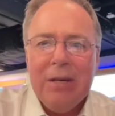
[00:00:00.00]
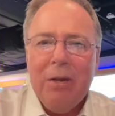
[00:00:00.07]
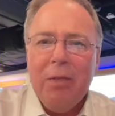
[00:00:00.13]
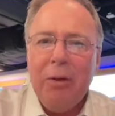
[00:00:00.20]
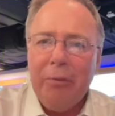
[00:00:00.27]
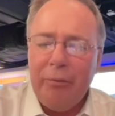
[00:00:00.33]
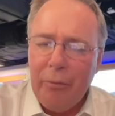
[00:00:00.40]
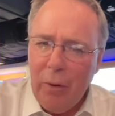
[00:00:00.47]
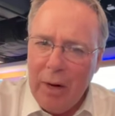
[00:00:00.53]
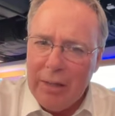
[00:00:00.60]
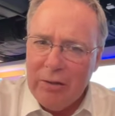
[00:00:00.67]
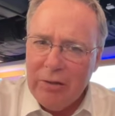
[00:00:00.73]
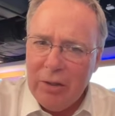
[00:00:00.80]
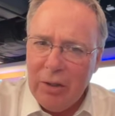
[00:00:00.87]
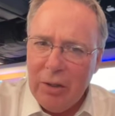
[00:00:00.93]
The
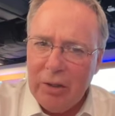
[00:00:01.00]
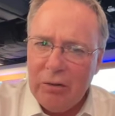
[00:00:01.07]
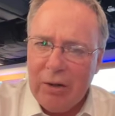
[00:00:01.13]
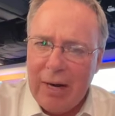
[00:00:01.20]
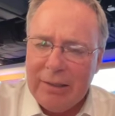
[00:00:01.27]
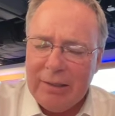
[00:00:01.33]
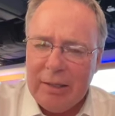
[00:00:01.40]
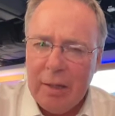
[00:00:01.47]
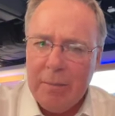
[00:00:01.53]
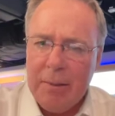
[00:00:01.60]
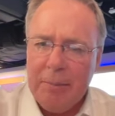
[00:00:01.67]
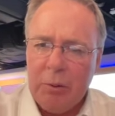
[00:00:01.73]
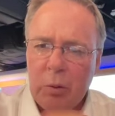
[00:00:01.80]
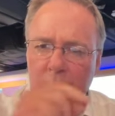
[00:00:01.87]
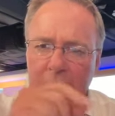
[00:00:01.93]
front still on track to come
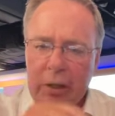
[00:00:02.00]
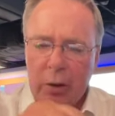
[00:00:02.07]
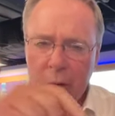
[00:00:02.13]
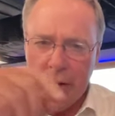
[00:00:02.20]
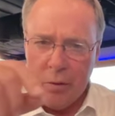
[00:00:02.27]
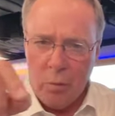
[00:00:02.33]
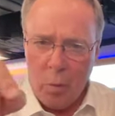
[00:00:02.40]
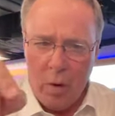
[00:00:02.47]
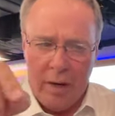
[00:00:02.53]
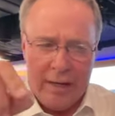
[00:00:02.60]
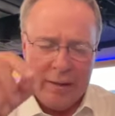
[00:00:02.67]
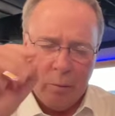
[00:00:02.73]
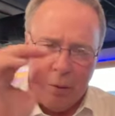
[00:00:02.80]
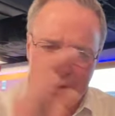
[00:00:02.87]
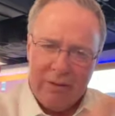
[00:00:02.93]
in between noon and
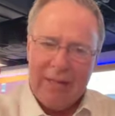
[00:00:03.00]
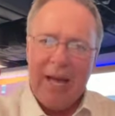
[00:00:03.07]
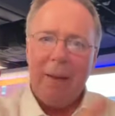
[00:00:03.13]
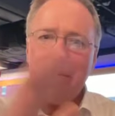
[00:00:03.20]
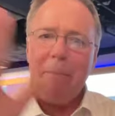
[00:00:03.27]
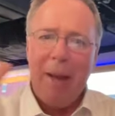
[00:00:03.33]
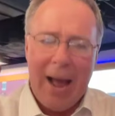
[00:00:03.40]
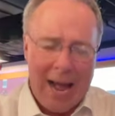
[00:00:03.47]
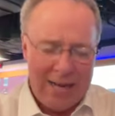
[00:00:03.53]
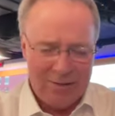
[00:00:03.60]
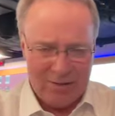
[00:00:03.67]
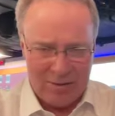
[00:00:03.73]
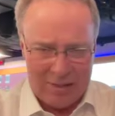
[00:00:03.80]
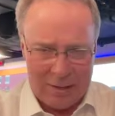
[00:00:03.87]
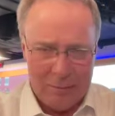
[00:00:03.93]
1, and once that
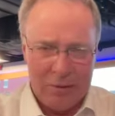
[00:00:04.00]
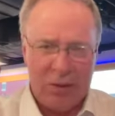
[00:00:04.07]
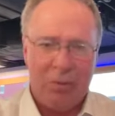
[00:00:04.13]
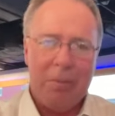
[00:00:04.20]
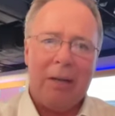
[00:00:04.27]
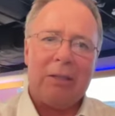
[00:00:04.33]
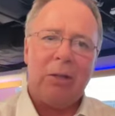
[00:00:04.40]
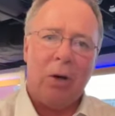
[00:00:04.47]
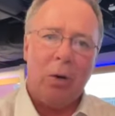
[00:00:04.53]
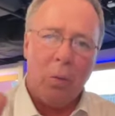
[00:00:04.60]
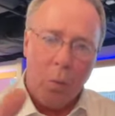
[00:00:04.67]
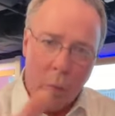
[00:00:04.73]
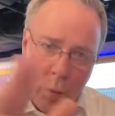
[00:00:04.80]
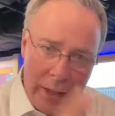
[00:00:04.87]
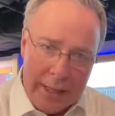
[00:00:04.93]
passes, I would expect our
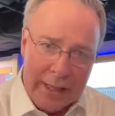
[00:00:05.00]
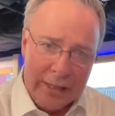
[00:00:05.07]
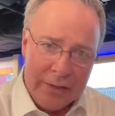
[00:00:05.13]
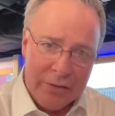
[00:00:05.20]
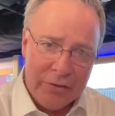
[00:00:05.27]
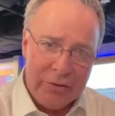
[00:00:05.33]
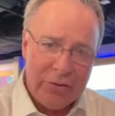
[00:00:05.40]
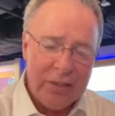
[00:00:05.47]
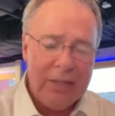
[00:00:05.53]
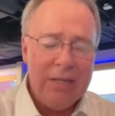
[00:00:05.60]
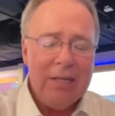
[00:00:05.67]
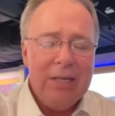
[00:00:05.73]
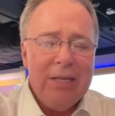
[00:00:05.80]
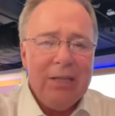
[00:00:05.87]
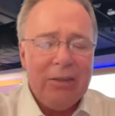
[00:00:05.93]
winds
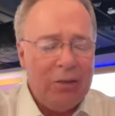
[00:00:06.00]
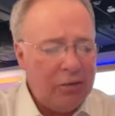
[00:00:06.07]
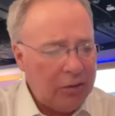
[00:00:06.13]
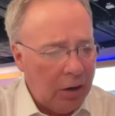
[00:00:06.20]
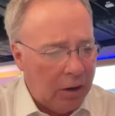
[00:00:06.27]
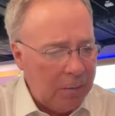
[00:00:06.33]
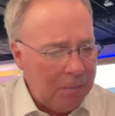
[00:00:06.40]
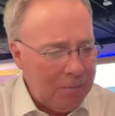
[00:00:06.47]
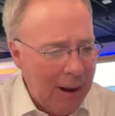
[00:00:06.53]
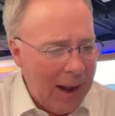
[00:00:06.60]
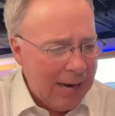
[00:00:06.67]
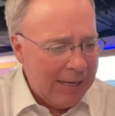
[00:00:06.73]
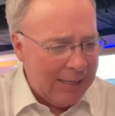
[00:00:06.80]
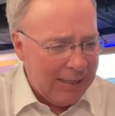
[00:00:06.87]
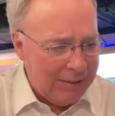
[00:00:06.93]
to start
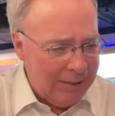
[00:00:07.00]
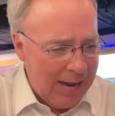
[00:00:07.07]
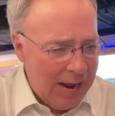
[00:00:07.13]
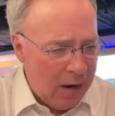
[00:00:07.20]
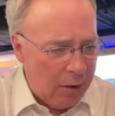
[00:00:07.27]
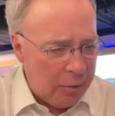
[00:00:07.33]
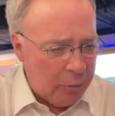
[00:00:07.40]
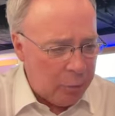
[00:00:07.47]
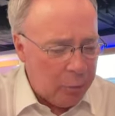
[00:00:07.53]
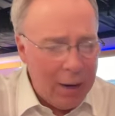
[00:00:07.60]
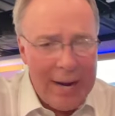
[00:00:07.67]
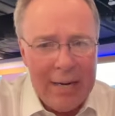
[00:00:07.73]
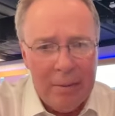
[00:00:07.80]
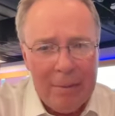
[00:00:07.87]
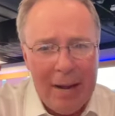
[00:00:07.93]
backing down.
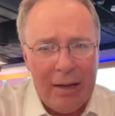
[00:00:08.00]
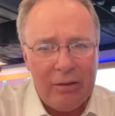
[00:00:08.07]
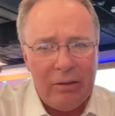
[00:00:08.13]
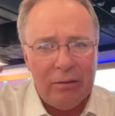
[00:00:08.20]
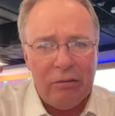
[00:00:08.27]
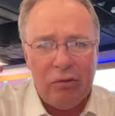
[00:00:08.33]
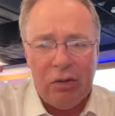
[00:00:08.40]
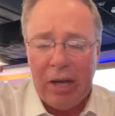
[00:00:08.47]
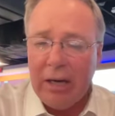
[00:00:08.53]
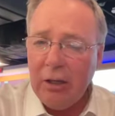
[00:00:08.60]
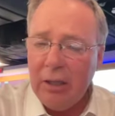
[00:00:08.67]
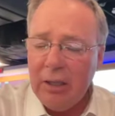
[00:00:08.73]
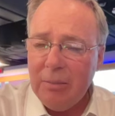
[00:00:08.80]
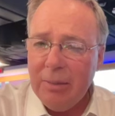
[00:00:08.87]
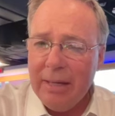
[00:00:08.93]
Rain amounts have
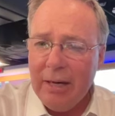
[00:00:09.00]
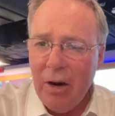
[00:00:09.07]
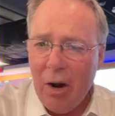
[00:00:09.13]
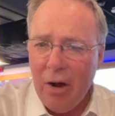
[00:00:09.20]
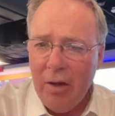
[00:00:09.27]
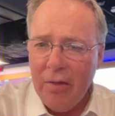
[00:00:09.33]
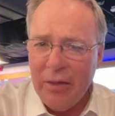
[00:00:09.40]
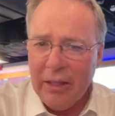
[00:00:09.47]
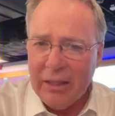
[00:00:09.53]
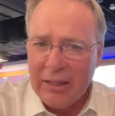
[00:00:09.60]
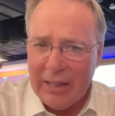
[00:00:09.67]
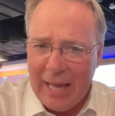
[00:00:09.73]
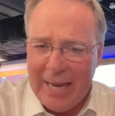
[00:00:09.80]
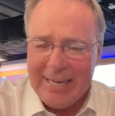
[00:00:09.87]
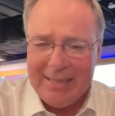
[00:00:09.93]
generally been on the
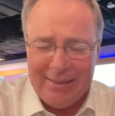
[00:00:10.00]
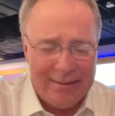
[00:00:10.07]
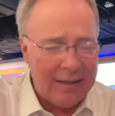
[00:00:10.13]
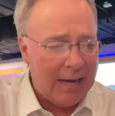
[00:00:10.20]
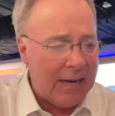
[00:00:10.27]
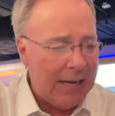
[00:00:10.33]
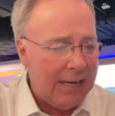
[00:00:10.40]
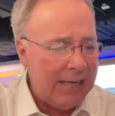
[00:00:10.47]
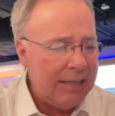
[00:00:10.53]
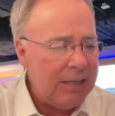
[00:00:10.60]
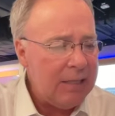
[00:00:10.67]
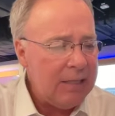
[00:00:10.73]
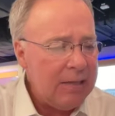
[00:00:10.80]
light side.